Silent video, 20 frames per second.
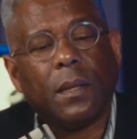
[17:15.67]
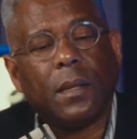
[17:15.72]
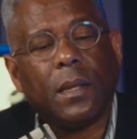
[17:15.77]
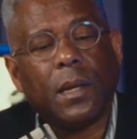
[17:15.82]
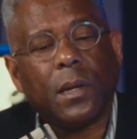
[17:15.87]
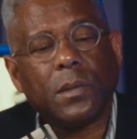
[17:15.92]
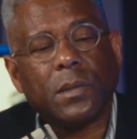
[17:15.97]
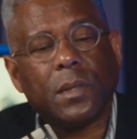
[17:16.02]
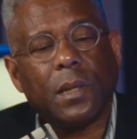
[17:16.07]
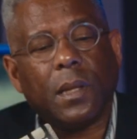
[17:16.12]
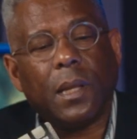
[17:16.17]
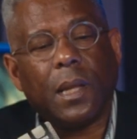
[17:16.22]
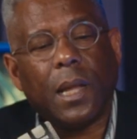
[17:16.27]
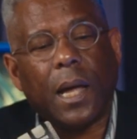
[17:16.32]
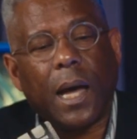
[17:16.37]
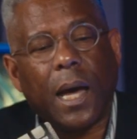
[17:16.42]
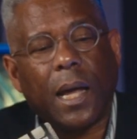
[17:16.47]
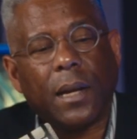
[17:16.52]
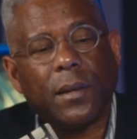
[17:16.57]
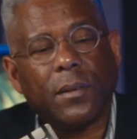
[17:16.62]
There's a
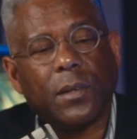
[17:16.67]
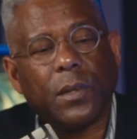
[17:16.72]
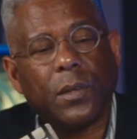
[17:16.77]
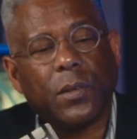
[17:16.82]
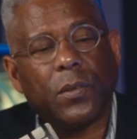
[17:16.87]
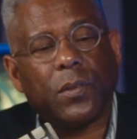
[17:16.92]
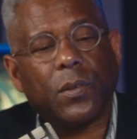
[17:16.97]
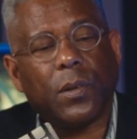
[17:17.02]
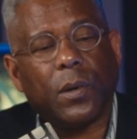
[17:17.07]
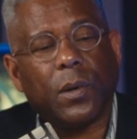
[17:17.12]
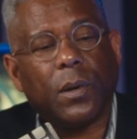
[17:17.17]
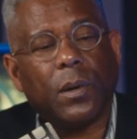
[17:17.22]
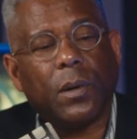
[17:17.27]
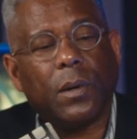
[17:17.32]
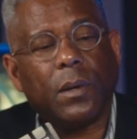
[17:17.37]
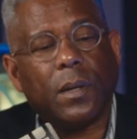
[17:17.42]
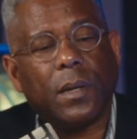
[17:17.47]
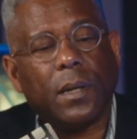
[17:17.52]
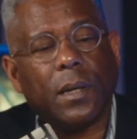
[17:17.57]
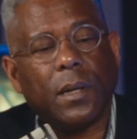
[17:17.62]
lot of
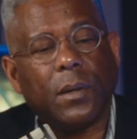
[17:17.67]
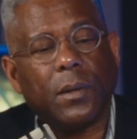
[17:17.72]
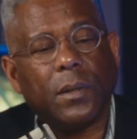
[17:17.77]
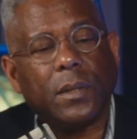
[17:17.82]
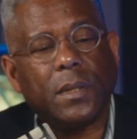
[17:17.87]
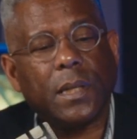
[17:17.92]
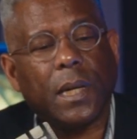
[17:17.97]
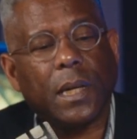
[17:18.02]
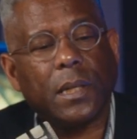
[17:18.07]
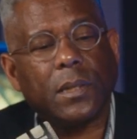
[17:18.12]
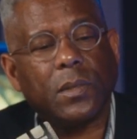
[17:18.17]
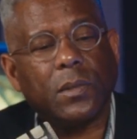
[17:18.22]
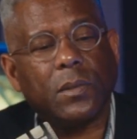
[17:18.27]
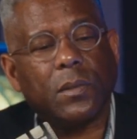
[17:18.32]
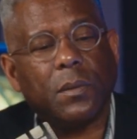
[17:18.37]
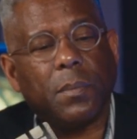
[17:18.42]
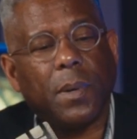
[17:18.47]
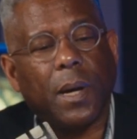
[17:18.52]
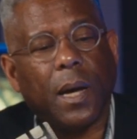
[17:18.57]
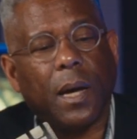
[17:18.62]
concern here in Texas
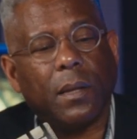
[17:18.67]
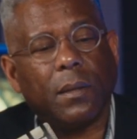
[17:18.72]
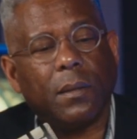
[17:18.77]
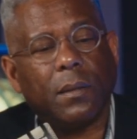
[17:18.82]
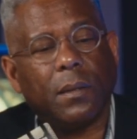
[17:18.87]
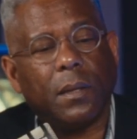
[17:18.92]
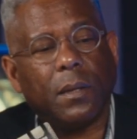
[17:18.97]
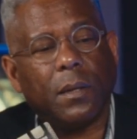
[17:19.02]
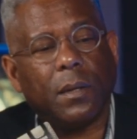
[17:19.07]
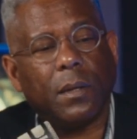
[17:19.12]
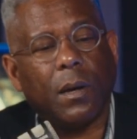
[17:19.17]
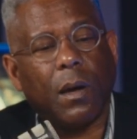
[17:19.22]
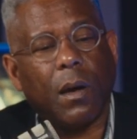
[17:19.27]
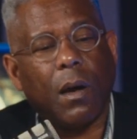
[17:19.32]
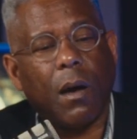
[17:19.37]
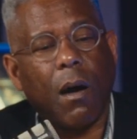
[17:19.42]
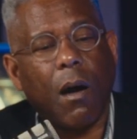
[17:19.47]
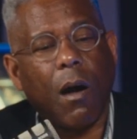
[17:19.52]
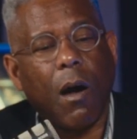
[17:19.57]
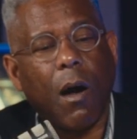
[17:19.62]
about the
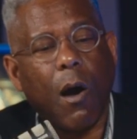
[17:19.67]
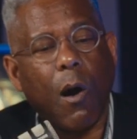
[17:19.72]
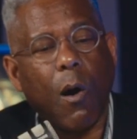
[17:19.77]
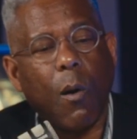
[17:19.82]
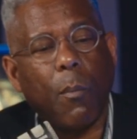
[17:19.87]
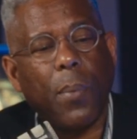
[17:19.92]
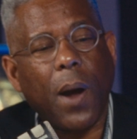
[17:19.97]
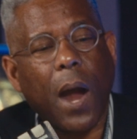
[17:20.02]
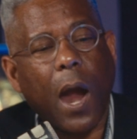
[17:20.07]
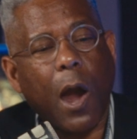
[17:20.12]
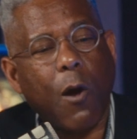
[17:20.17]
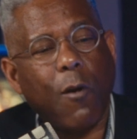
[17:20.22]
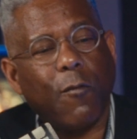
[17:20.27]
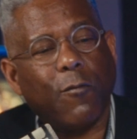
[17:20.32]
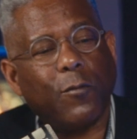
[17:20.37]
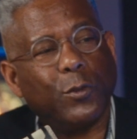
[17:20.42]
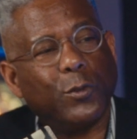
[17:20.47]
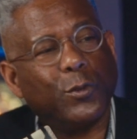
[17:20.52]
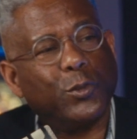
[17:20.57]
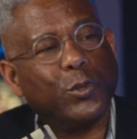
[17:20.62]
all
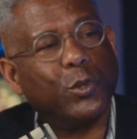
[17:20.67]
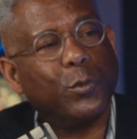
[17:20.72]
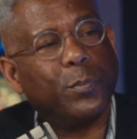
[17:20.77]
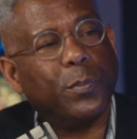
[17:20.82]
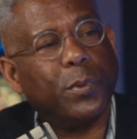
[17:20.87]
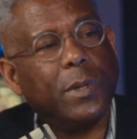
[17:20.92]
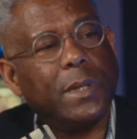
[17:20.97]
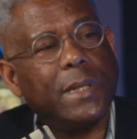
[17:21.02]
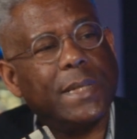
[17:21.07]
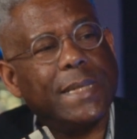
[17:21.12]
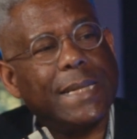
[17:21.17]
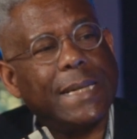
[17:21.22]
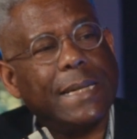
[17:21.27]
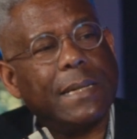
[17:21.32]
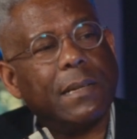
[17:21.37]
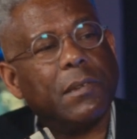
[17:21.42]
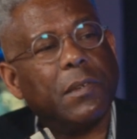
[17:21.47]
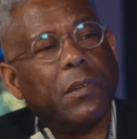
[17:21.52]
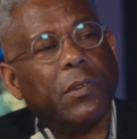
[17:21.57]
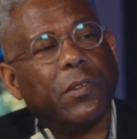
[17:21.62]
powerful
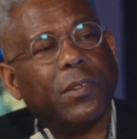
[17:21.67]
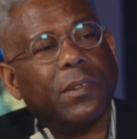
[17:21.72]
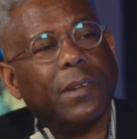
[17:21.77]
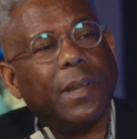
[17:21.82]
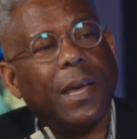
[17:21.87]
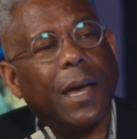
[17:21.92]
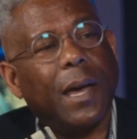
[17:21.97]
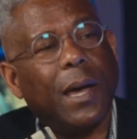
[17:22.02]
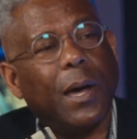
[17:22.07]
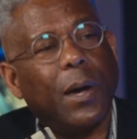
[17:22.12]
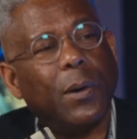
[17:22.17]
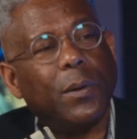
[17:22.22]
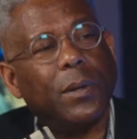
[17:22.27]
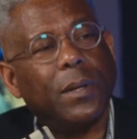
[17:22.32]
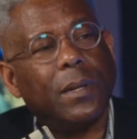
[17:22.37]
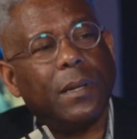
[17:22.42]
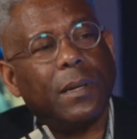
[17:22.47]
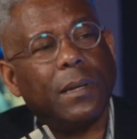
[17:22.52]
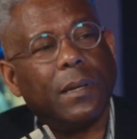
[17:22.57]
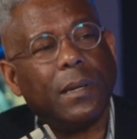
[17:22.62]
superintendents now and
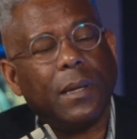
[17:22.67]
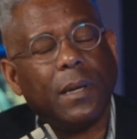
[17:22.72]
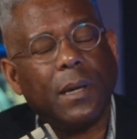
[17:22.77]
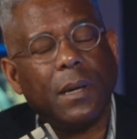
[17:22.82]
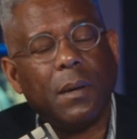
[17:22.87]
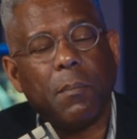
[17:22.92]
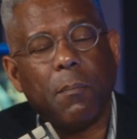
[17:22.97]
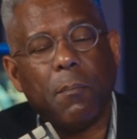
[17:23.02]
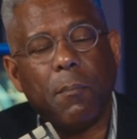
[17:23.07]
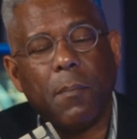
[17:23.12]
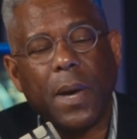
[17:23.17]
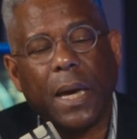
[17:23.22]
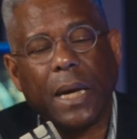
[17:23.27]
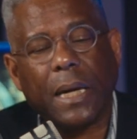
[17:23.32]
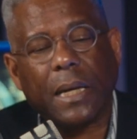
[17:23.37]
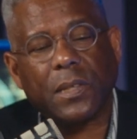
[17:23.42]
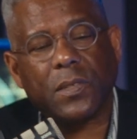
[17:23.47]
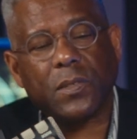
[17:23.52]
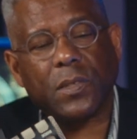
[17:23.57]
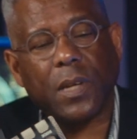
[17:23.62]
the
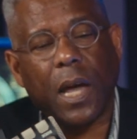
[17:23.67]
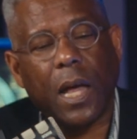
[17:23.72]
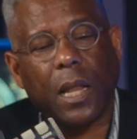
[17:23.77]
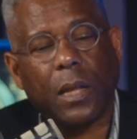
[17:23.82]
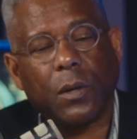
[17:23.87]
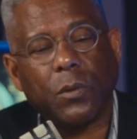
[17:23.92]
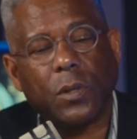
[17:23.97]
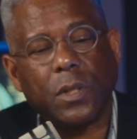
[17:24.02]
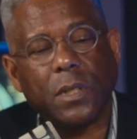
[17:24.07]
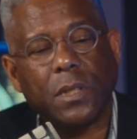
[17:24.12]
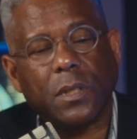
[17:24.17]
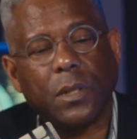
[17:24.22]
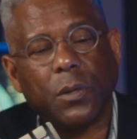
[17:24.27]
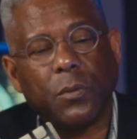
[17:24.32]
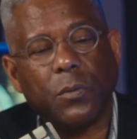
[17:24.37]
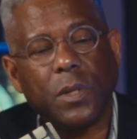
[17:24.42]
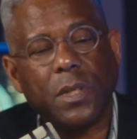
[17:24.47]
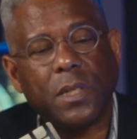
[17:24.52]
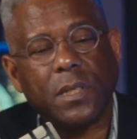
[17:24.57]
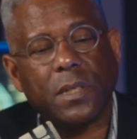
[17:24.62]
mega salaries that
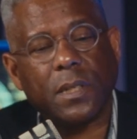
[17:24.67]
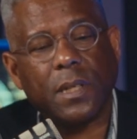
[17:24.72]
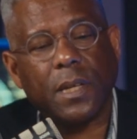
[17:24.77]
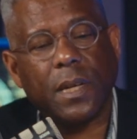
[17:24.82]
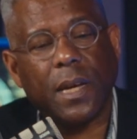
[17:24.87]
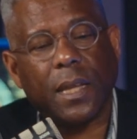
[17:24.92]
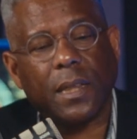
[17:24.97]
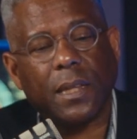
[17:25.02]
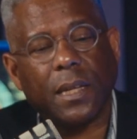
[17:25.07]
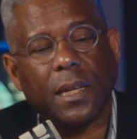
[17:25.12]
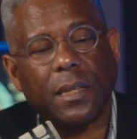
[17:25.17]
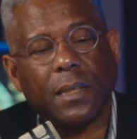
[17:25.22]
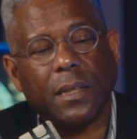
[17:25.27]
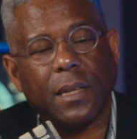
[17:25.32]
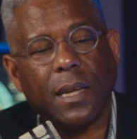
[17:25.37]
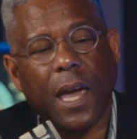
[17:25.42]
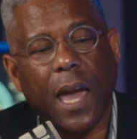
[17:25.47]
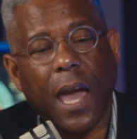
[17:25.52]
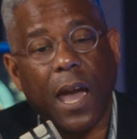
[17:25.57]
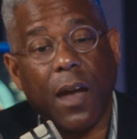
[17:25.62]
we see. I think
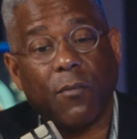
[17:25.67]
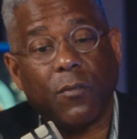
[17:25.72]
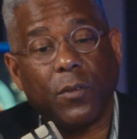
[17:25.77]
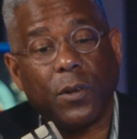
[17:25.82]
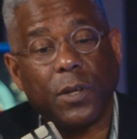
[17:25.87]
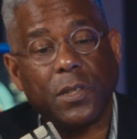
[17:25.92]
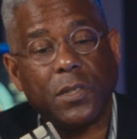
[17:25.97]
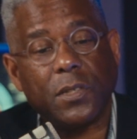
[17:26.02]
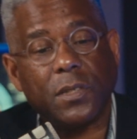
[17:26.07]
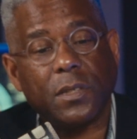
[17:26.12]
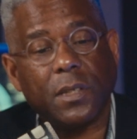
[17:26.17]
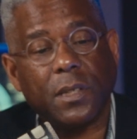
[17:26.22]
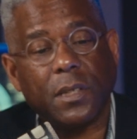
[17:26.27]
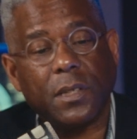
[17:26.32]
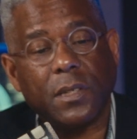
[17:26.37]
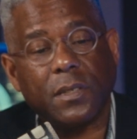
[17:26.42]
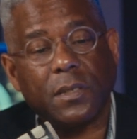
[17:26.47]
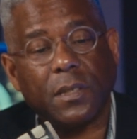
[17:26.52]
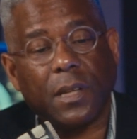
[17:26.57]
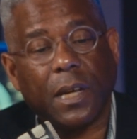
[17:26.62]
the average
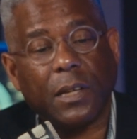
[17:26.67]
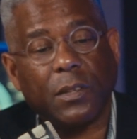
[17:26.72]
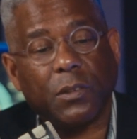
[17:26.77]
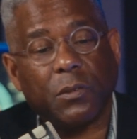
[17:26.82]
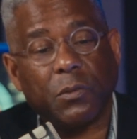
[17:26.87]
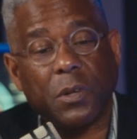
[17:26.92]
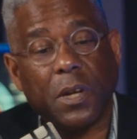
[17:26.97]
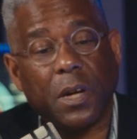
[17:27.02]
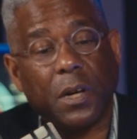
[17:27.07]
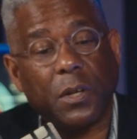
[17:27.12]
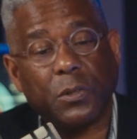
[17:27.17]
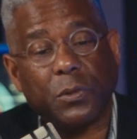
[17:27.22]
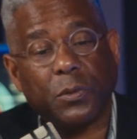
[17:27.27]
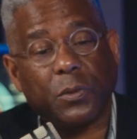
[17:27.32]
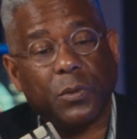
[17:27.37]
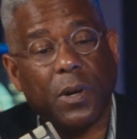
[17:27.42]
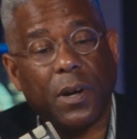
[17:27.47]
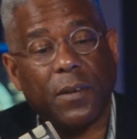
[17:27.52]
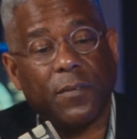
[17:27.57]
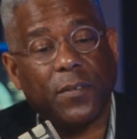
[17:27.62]
is like three hundred,
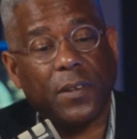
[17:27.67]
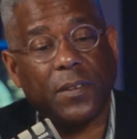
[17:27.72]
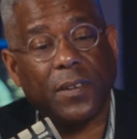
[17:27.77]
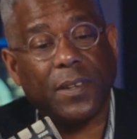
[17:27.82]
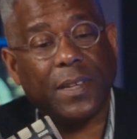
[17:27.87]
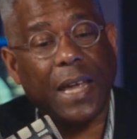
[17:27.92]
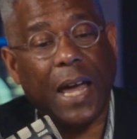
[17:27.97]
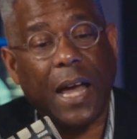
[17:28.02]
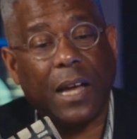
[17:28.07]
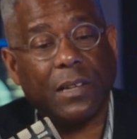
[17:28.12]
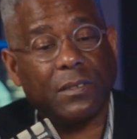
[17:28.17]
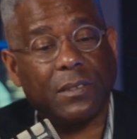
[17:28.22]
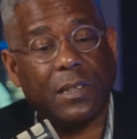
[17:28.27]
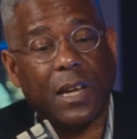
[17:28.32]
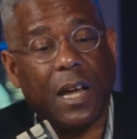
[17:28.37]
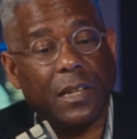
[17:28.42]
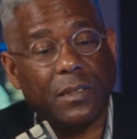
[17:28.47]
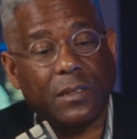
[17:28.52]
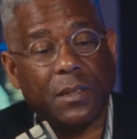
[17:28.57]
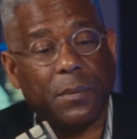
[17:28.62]
three hundred fifty thousand
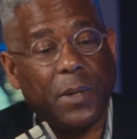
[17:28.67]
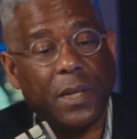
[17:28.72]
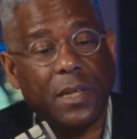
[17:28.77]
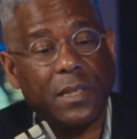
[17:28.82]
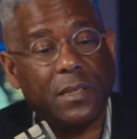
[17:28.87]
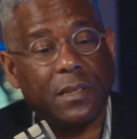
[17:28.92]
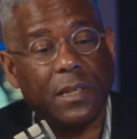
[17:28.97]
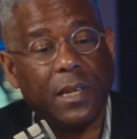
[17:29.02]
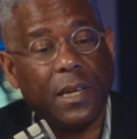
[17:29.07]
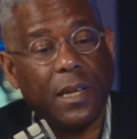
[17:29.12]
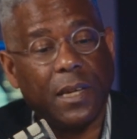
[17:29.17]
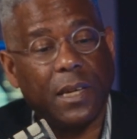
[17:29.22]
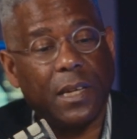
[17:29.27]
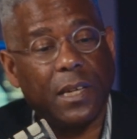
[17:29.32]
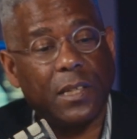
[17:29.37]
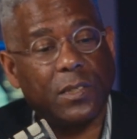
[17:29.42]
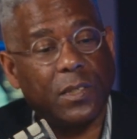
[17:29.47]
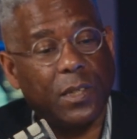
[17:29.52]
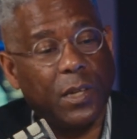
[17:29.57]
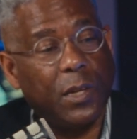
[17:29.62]
dollars. I mean, it's
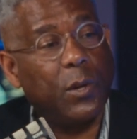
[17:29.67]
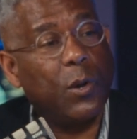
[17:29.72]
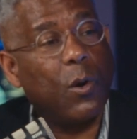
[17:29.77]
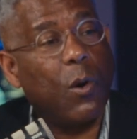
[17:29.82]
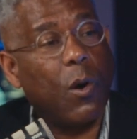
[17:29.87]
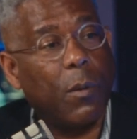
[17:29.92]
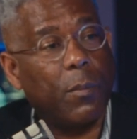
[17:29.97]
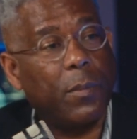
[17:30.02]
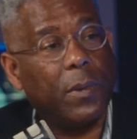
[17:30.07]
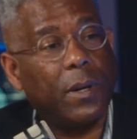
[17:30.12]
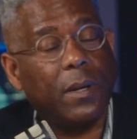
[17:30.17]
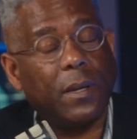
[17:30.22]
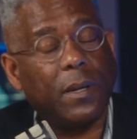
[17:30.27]
it's enormous,